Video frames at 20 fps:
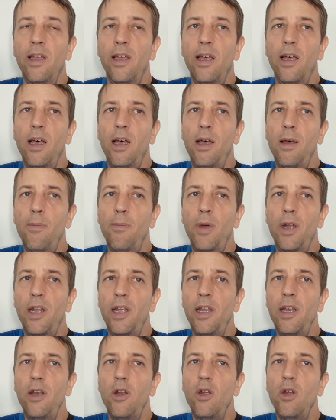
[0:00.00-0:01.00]
But
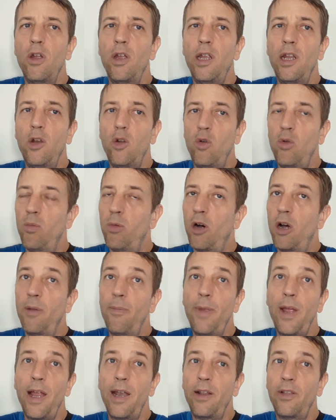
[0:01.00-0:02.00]
in Ubon,
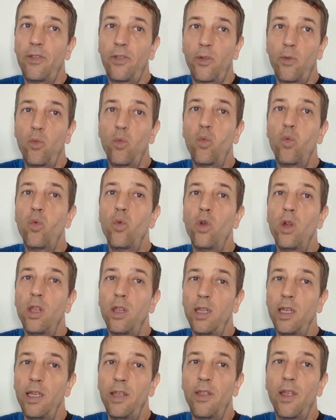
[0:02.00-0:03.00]
man, it's
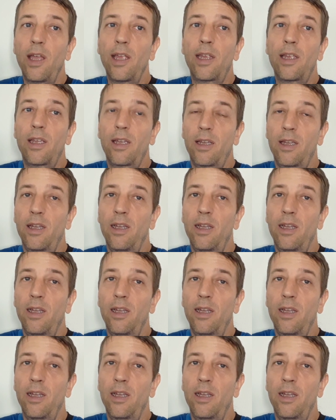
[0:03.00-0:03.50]
really like,